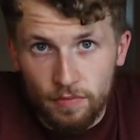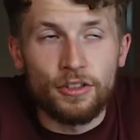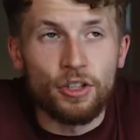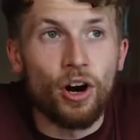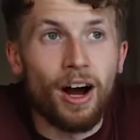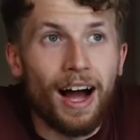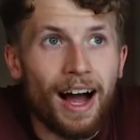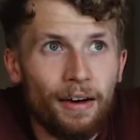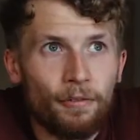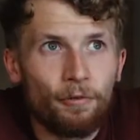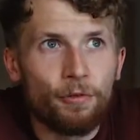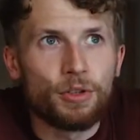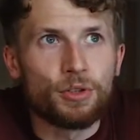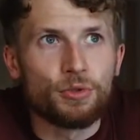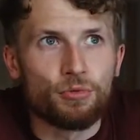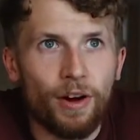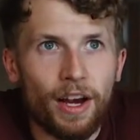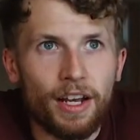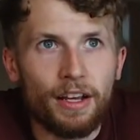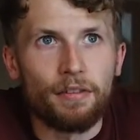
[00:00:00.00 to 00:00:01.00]
Your average
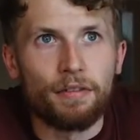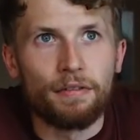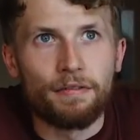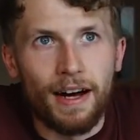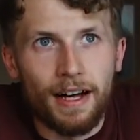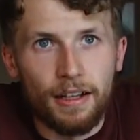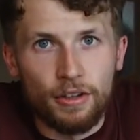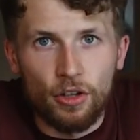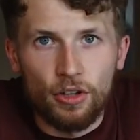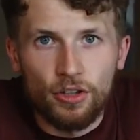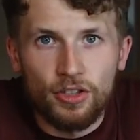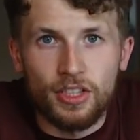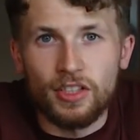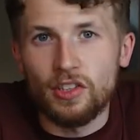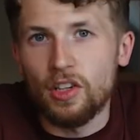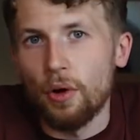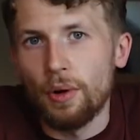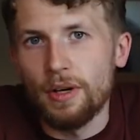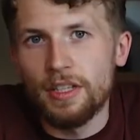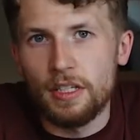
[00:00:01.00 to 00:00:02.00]
rate of fat loss is
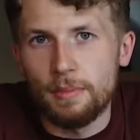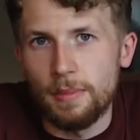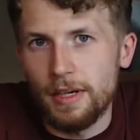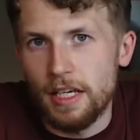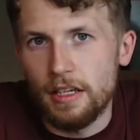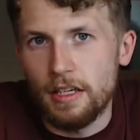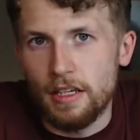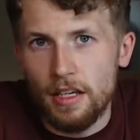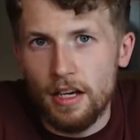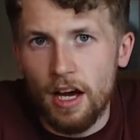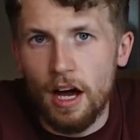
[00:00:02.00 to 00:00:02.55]
going to be